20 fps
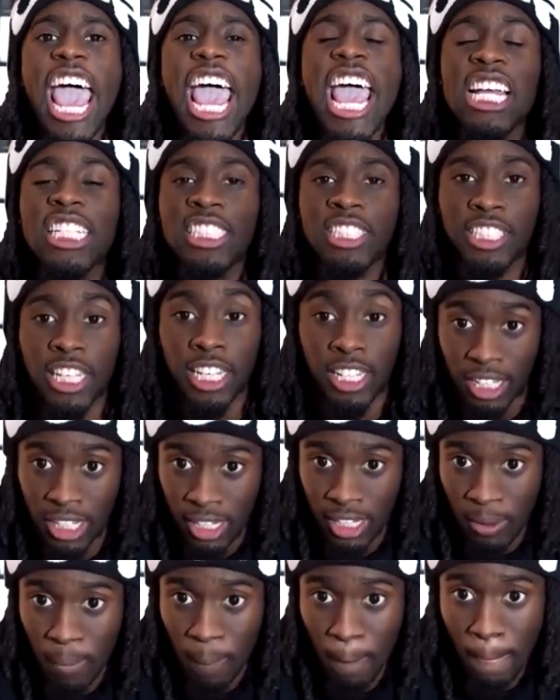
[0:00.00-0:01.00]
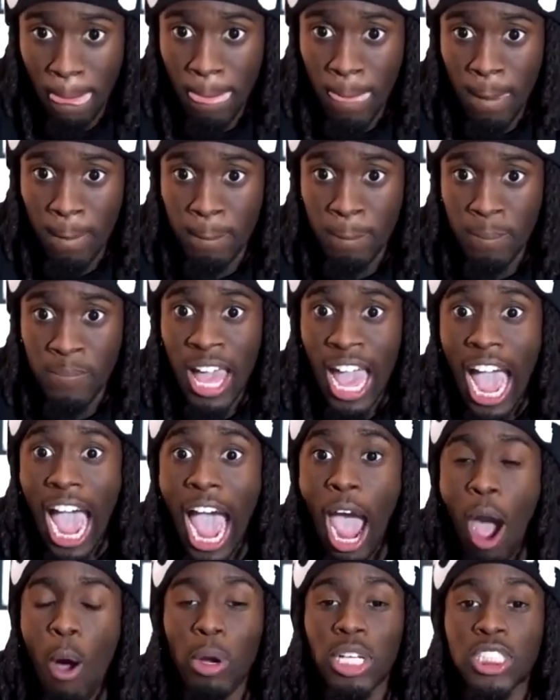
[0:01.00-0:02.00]
Instantly. I
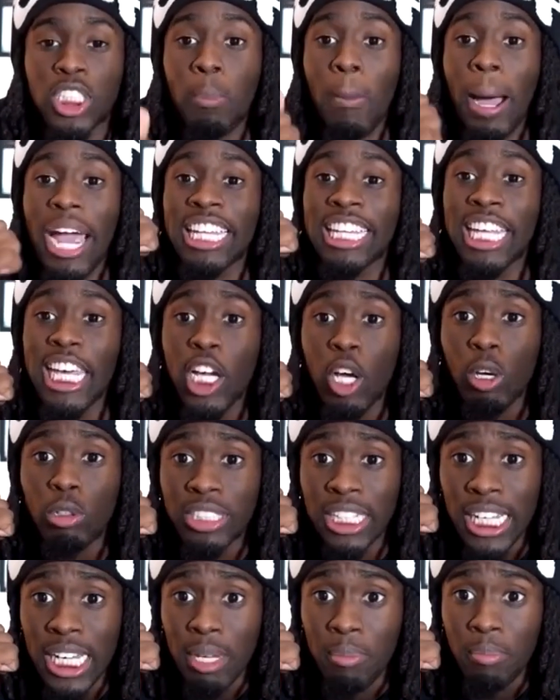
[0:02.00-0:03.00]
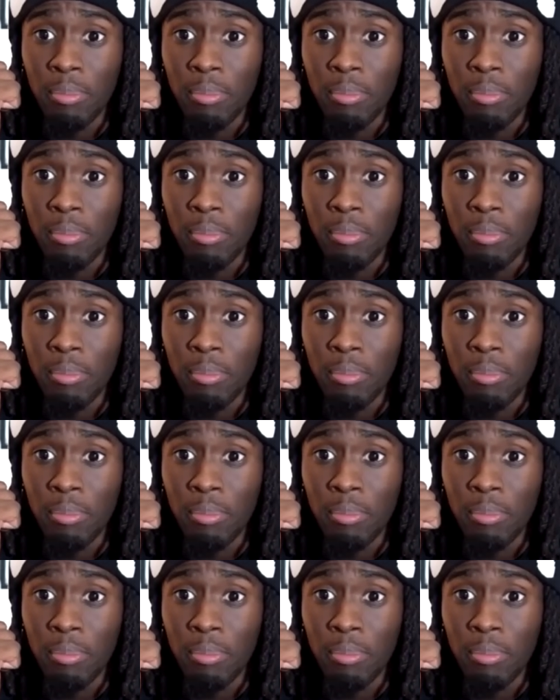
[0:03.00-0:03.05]
went to my legal team.